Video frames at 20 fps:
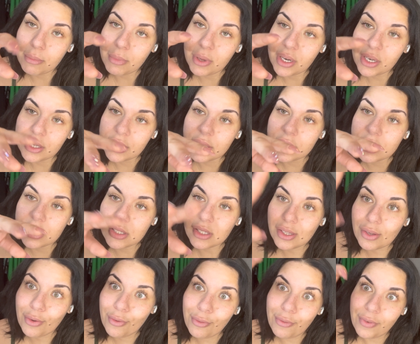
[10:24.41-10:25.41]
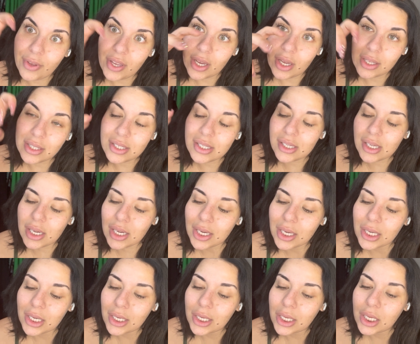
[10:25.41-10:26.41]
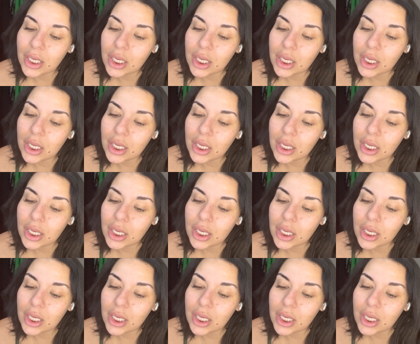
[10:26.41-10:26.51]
and his fiance.